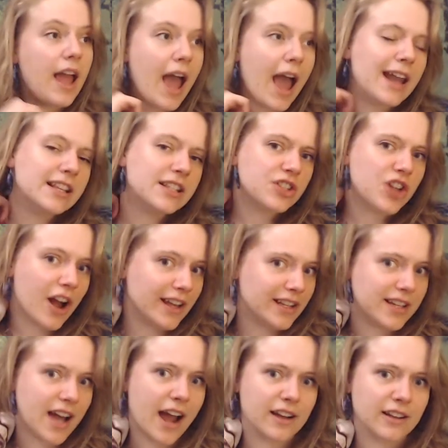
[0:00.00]
And it's not
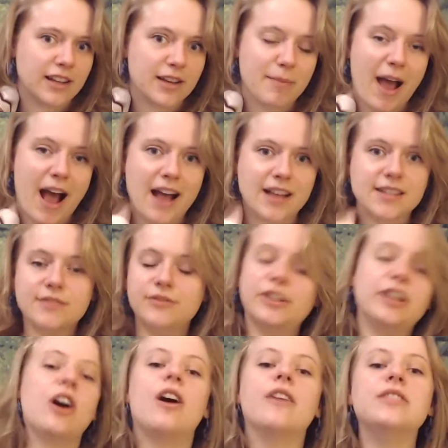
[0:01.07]
entirely
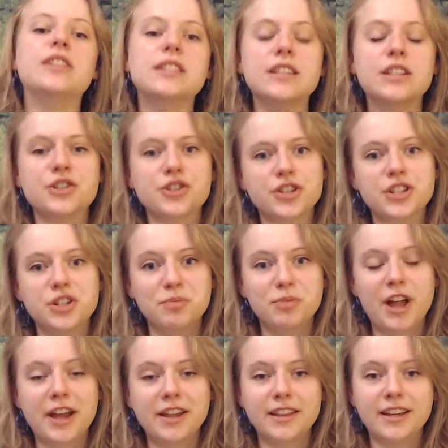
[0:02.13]
passively. Obviously, you're still
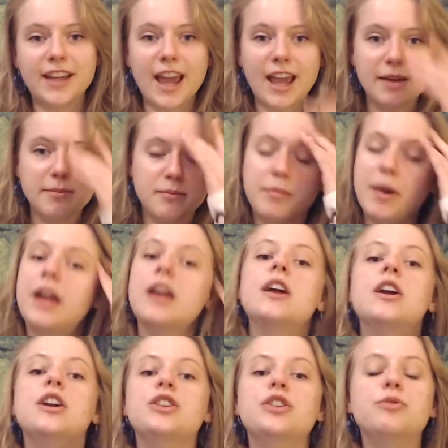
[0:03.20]
playing the game, but
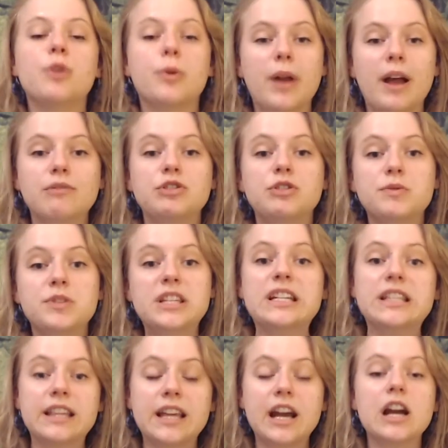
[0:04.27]
you don't have to
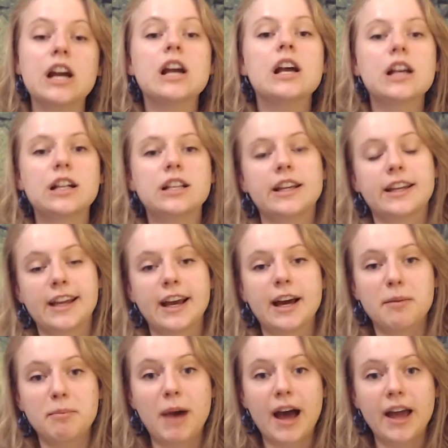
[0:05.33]
sit there clicking a
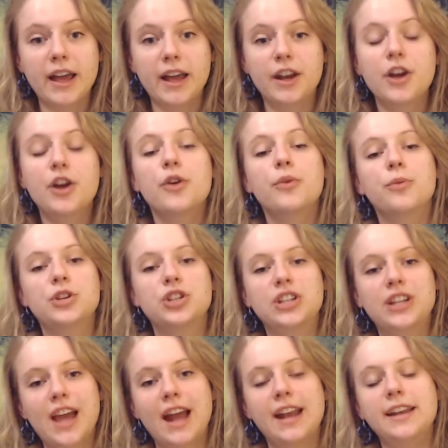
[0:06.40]
button, which
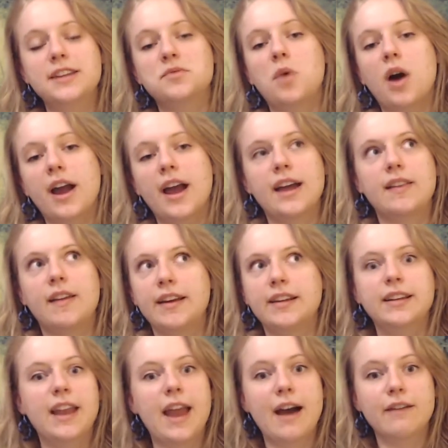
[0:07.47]
again is why I like
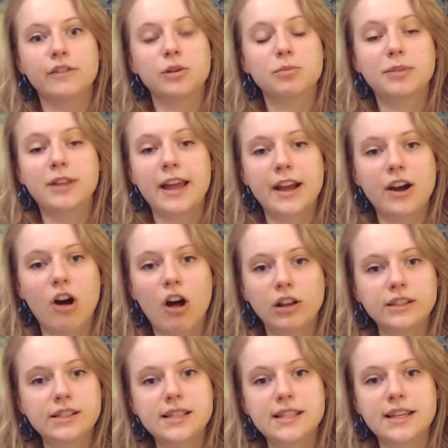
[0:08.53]
never play
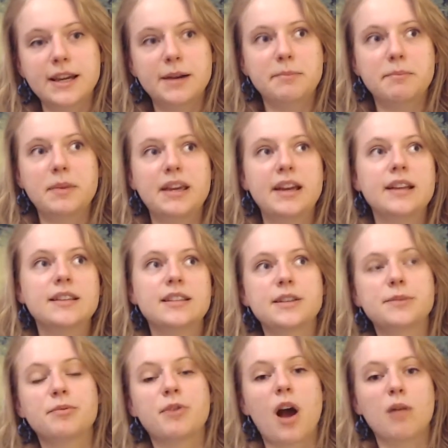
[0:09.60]
Coliseum, because it's
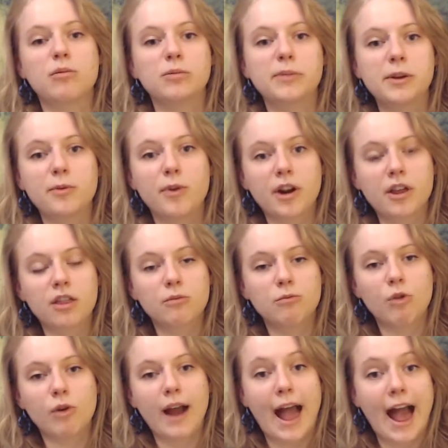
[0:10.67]
probably one of the
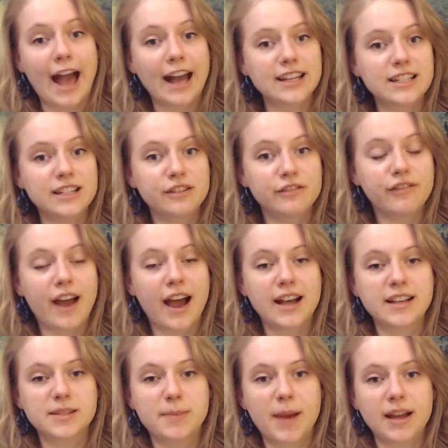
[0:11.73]
more active
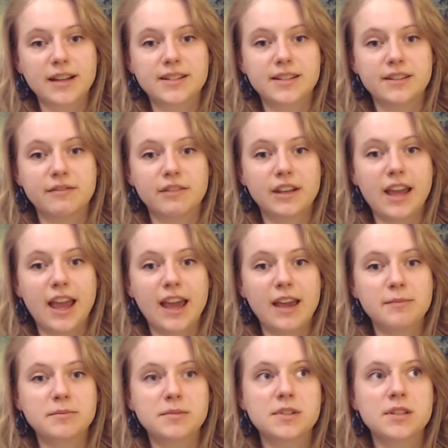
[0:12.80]
aspects of the
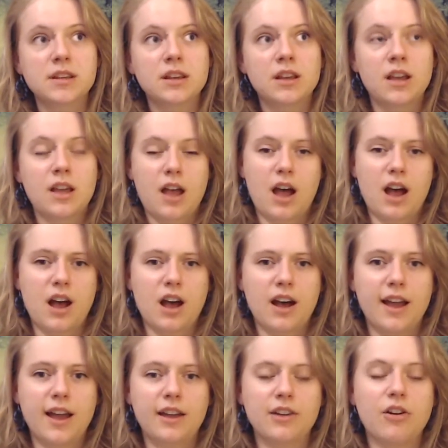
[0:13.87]
games.
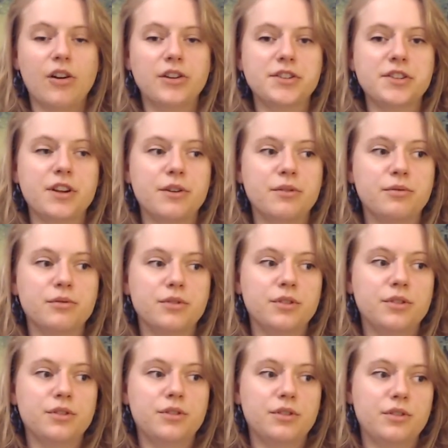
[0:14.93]
And also,
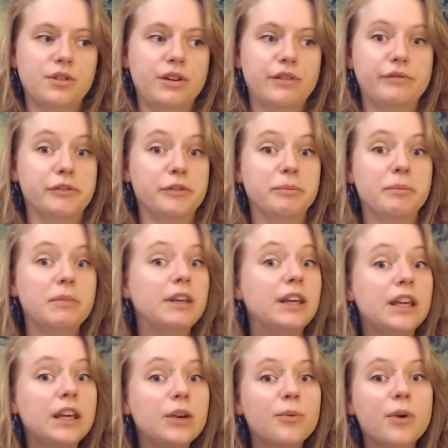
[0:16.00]
for
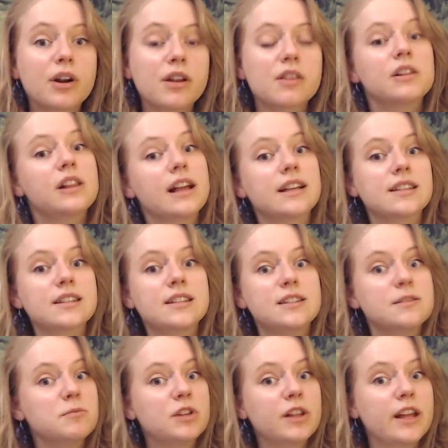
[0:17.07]
me, one of the less
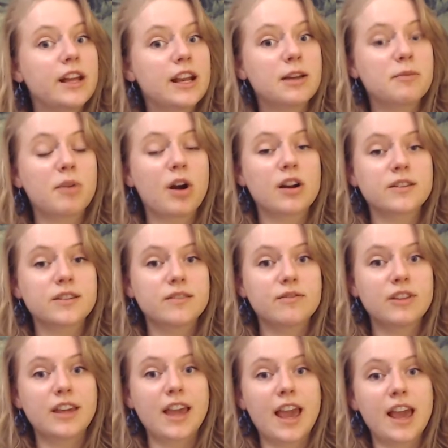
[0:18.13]
stimulating parts of
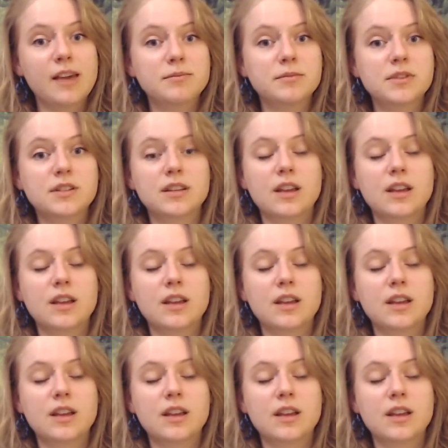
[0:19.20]
the games.